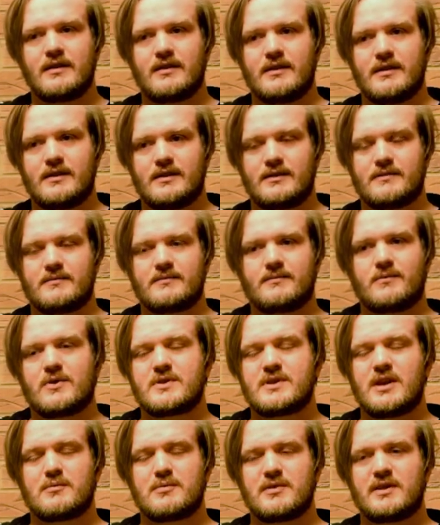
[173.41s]
Like, for
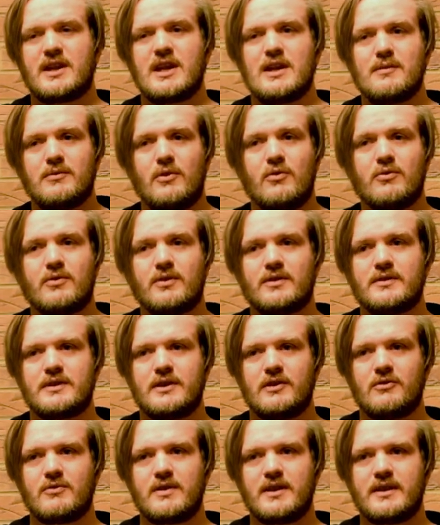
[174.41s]
example, Gabe Logan,
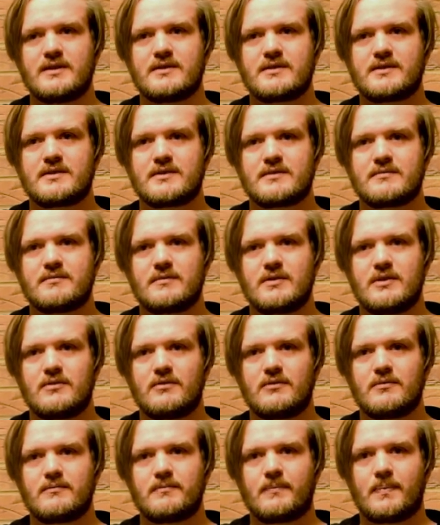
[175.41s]
you know, is, you
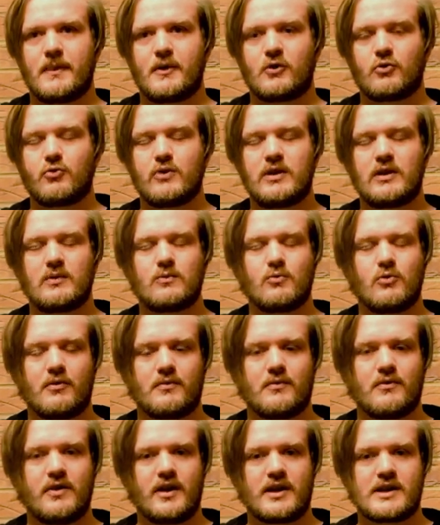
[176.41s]
know, a guerrilla
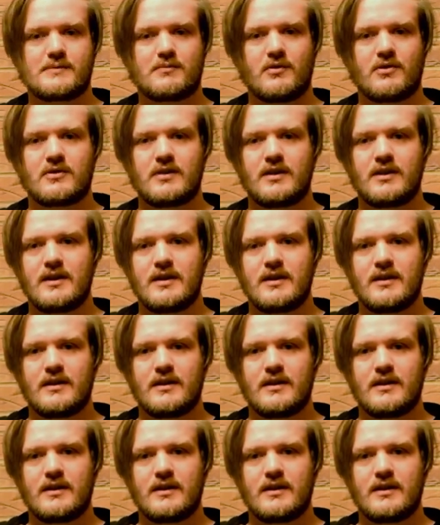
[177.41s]
warfare expert.